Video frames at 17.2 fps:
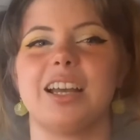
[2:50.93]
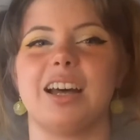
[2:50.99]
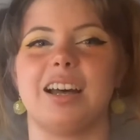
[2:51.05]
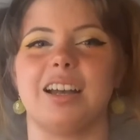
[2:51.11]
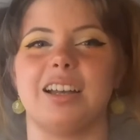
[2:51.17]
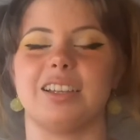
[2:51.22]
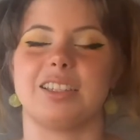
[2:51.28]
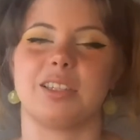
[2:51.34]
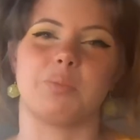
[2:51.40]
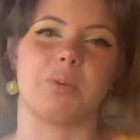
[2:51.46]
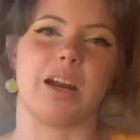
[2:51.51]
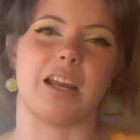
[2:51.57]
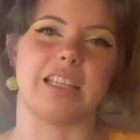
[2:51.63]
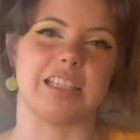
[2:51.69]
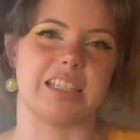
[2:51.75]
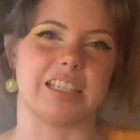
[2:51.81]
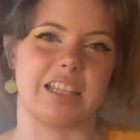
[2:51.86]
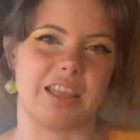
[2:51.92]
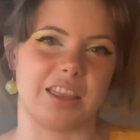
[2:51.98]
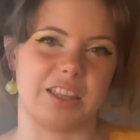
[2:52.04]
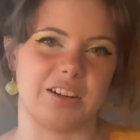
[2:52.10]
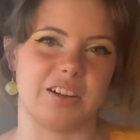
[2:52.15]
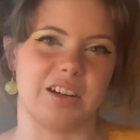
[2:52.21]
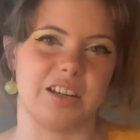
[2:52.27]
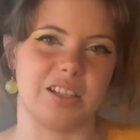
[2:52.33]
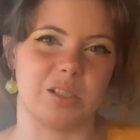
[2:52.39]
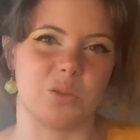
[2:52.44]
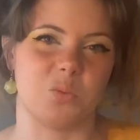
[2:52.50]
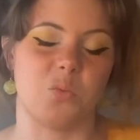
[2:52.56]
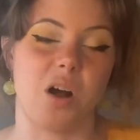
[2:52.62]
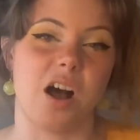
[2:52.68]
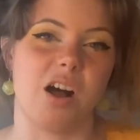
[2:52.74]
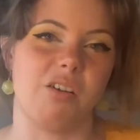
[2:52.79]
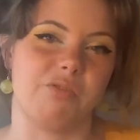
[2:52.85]
surprises in there as
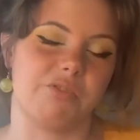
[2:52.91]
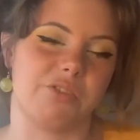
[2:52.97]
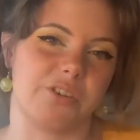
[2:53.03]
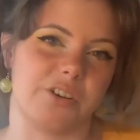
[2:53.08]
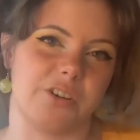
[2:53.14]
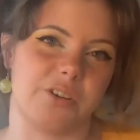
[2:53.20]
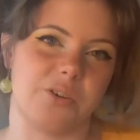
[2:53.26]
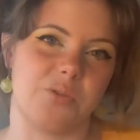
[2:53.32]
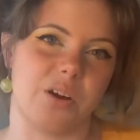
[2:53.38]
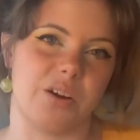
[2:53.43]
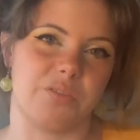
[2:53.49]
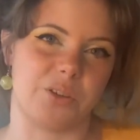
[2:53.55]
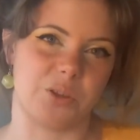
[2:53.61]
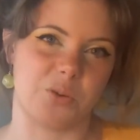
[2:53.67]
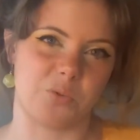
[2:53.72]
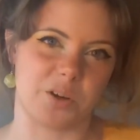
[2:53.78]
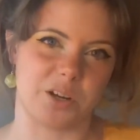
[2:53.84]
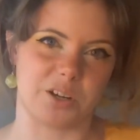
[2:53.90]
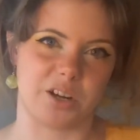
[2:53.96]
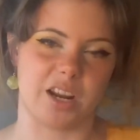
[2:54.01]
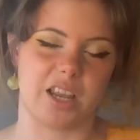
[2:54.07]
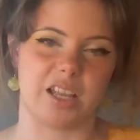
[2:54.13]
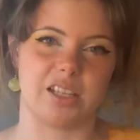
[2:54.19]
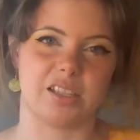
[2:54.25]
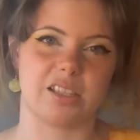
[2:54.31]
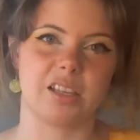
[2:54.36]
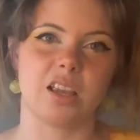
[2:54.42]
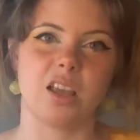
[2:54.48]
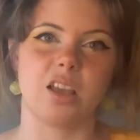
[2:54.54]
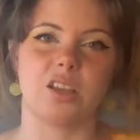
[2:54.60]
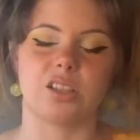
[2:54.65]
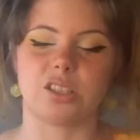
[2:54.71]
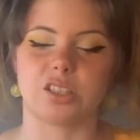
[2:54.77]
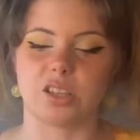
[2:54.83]
well for whoever the winner is.
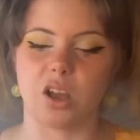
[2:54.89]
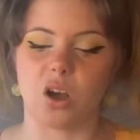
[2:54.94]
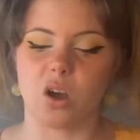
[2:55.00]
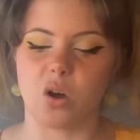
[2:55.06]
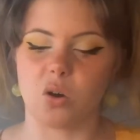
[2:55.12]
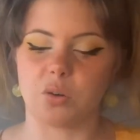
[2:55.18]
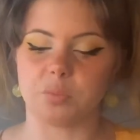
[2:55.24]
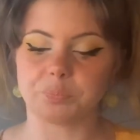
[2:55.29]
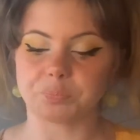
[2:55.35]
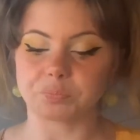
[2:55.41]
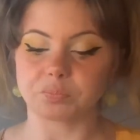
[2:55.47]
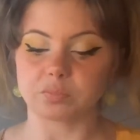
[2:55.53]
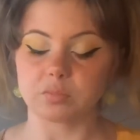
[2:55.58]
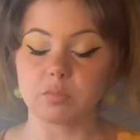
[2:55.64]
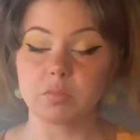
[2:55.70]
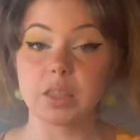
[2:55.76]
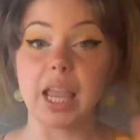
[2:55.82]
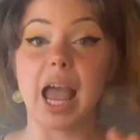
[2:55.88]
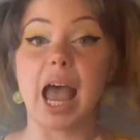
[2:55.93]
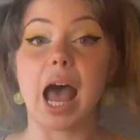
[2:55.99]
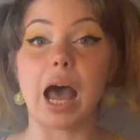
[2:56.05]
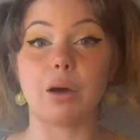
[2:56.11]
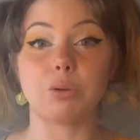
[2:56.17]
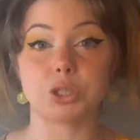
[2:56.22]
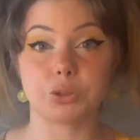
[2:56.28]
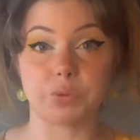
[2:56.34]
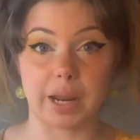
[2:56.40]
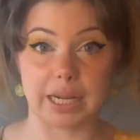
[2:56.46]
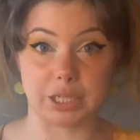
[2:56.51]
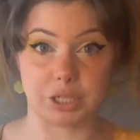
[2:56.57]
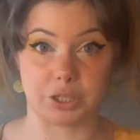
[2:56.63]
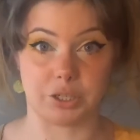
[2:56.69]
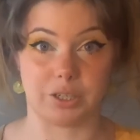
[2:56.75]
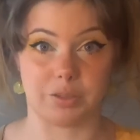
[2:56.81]
So how to
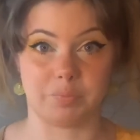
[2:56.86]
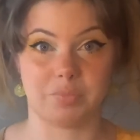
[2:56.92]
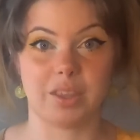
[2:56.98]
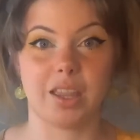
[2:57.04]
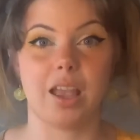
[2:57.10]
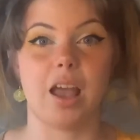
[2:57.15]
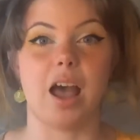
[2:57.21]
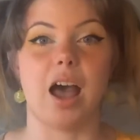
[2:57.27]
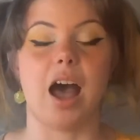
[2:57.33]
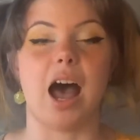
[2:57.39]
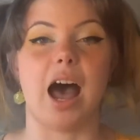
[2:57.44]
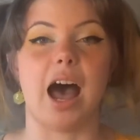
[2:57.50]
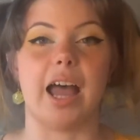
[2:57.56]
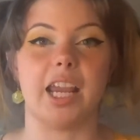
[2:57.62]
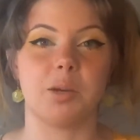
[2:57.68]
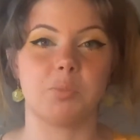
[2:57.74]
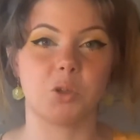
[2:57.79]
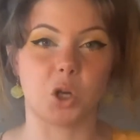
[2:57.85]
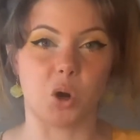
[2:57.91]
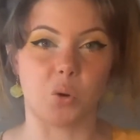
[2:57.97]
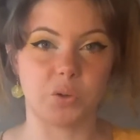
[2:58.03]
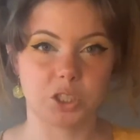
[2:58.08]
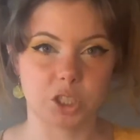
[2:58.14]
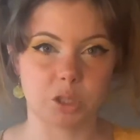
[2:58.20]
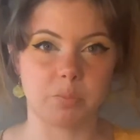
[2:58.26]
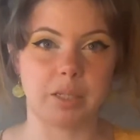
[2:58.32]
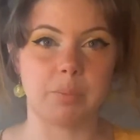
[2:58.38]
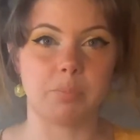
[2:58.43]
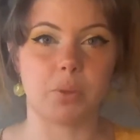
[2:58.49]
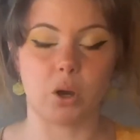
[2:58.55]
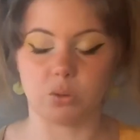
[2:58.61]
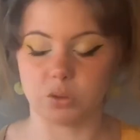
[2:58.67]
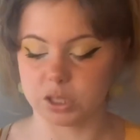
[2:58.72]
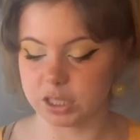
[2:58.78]
enter. I am going to be
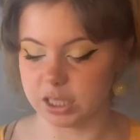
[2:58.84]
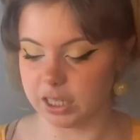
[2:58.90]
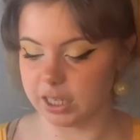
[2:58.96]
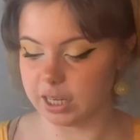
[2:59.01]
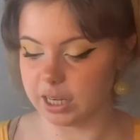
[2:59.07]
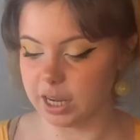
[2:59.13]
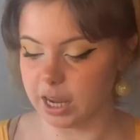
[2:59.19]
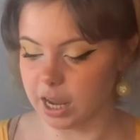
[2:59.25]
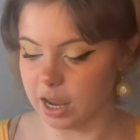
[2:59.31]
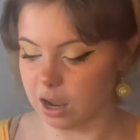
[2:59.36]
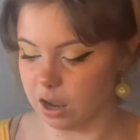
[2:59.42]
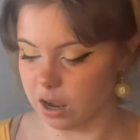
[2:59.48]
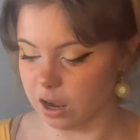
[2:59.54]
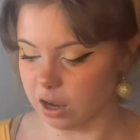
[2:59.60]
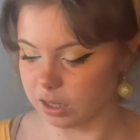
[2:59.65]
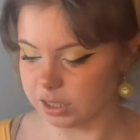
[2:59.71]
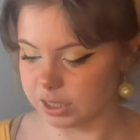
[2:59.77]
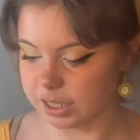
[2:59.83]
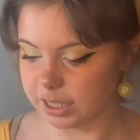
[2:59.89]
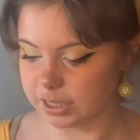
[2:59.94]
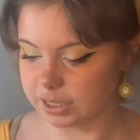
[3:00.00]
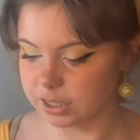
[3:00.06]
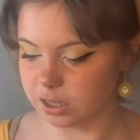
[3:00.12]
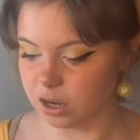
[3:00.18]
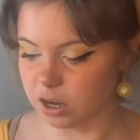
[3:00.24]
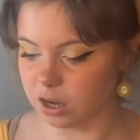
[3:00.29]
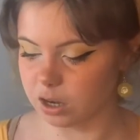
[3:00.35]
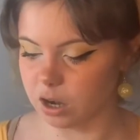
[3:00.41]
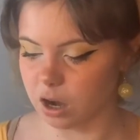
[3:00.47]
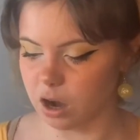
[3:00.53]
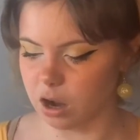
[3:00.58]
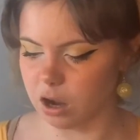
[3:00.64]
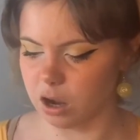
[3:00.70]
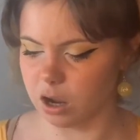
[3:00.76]
posting on TikTok
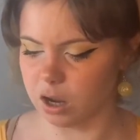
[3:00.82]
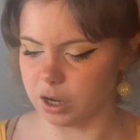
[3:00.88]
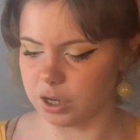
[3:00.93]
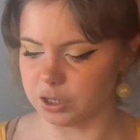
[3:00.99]
on